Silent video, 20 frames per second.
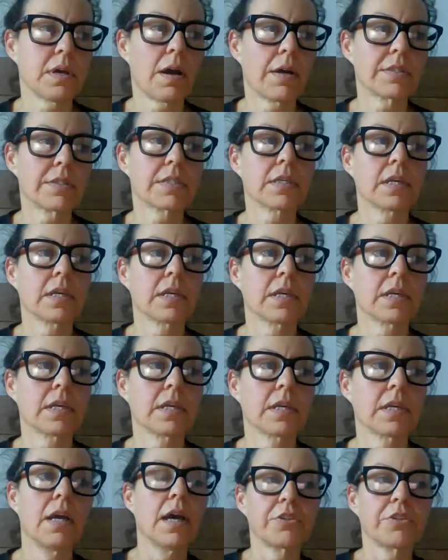ask.
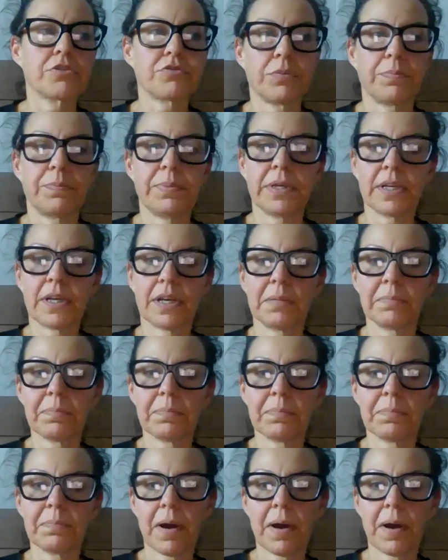Hand stripping